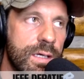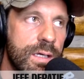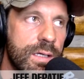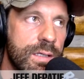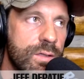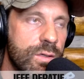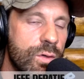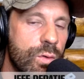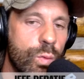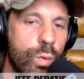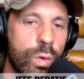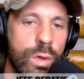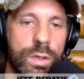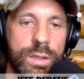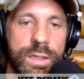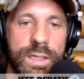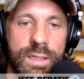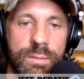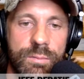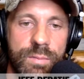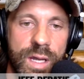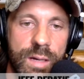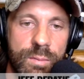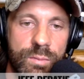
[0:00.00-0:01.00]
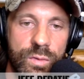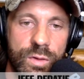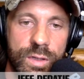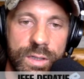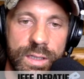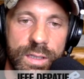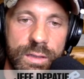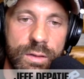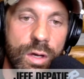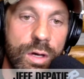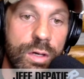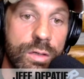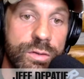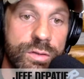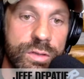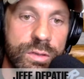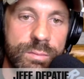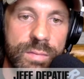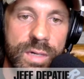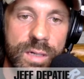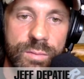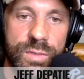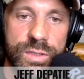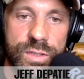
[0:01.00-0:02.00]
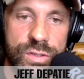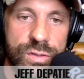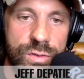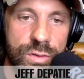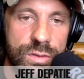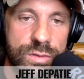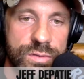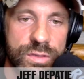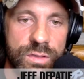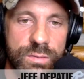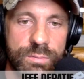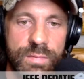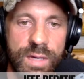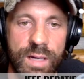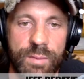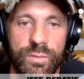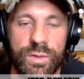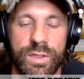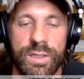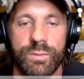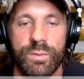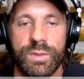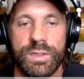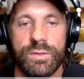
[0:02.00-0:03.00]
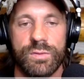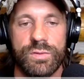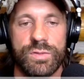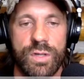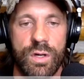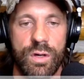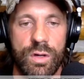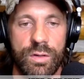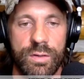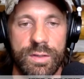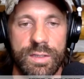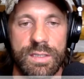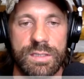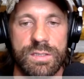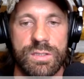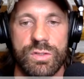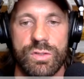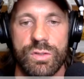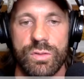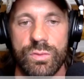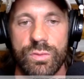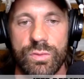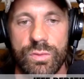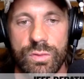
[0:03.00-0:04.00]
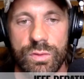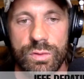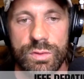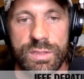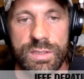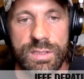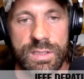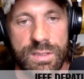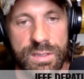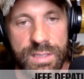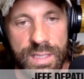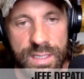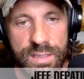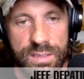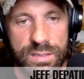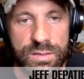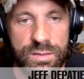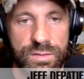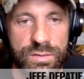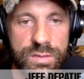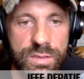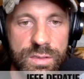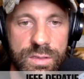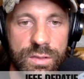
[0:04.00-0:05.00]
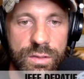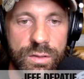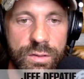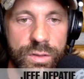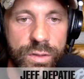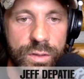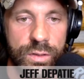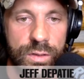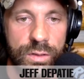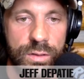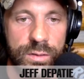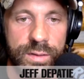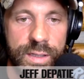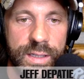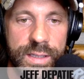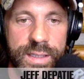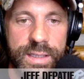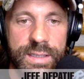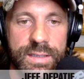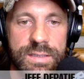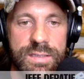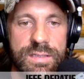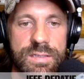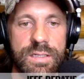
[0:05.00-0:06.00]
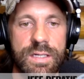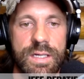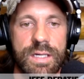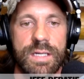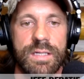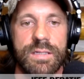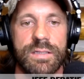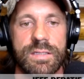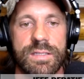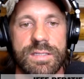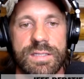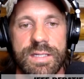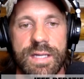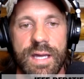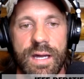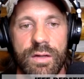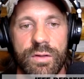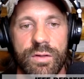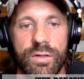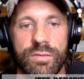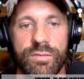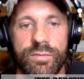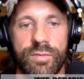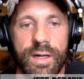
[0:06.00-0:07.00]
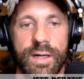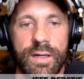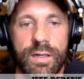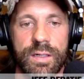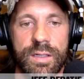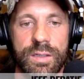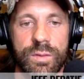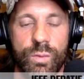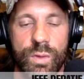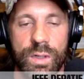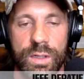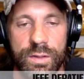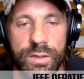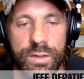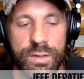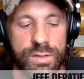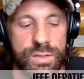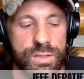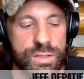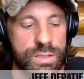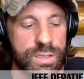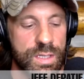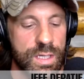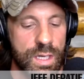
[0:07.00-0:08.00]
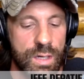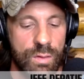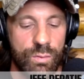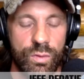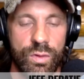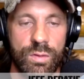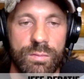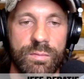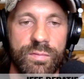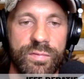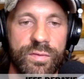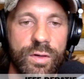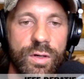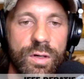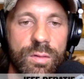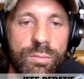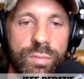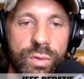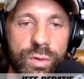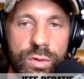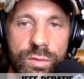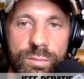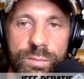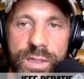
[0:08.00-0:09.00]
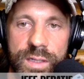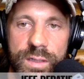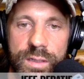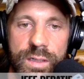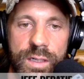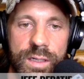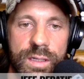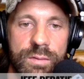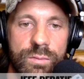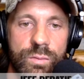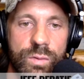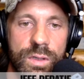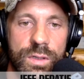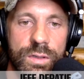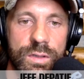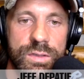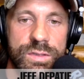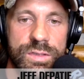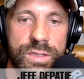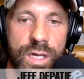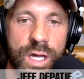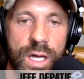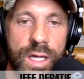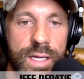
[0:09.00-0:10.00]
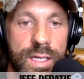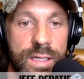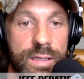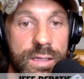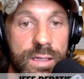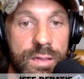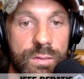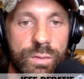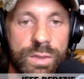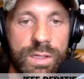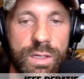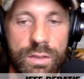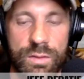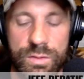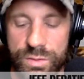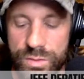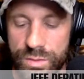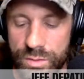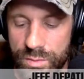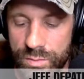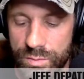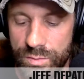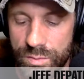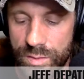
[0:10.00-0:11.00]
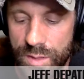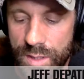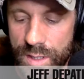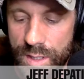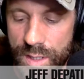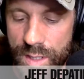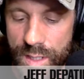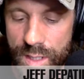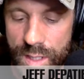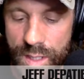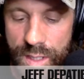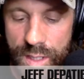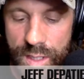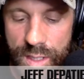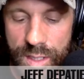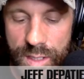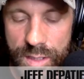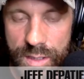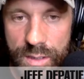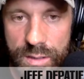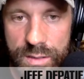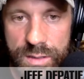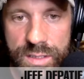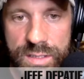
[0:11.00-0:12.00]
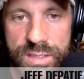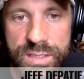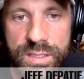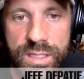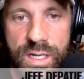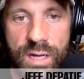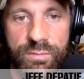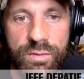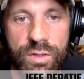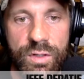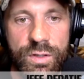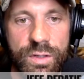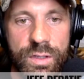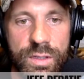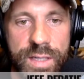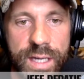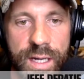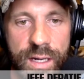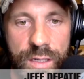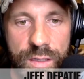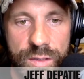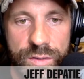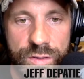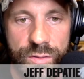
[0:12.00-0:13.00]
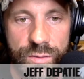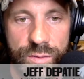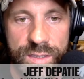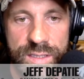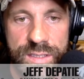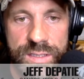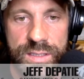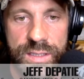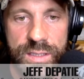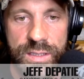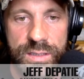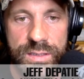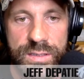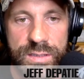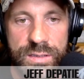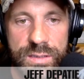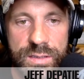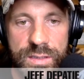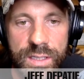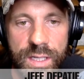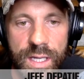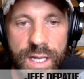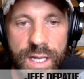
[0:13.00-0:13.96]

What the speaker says: you know, working memory, long-term memory, short-term memory. We use all these tools to test those little neural nuggets to see how they're firing, where there's room for improvement and where there's not. And then we also discover their characteristics